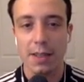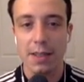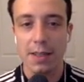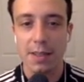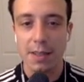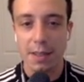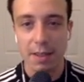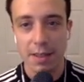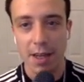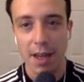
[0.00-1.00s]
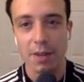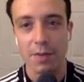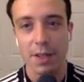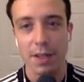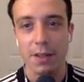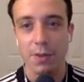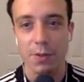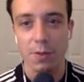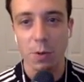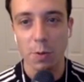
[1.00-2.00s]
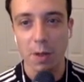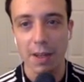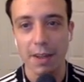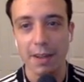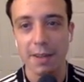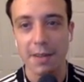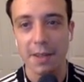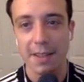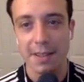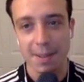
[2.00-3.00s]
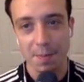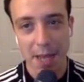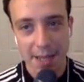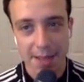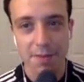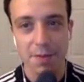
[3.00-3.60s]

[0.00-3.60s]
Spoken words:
This is kind of an unusual one because it's a passive